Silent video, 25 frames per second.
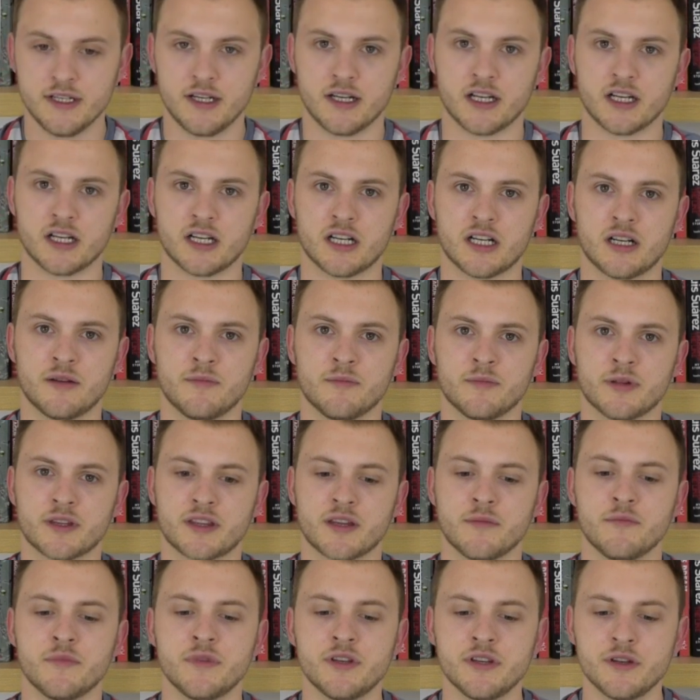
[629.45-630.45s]
Um, but
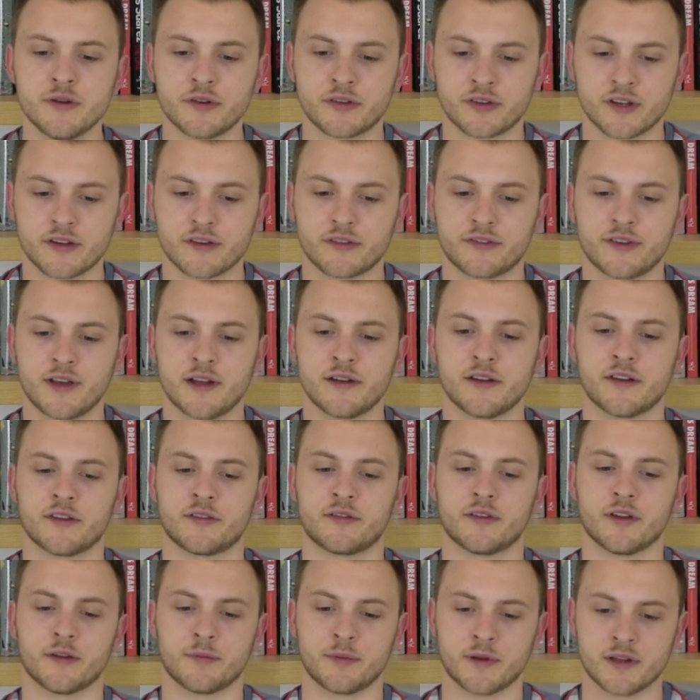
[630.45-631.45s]
the mood since then
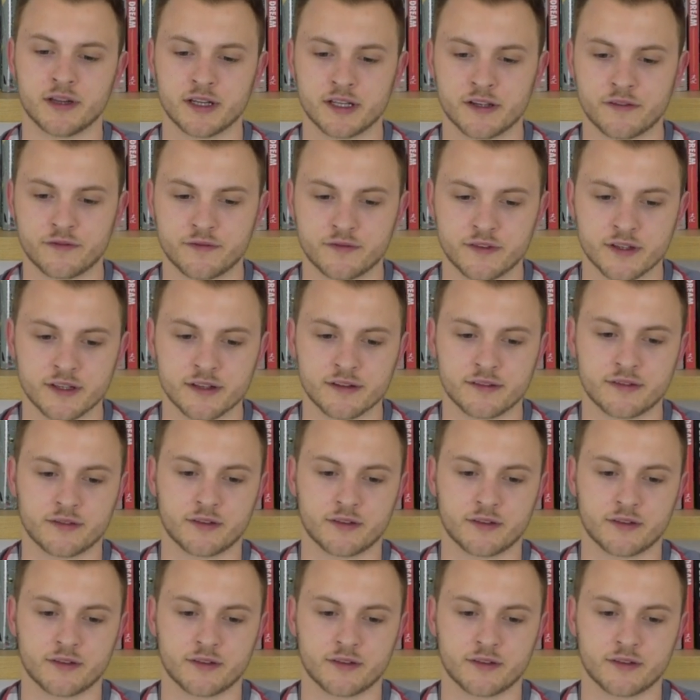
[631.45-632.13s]
has, has been lifted.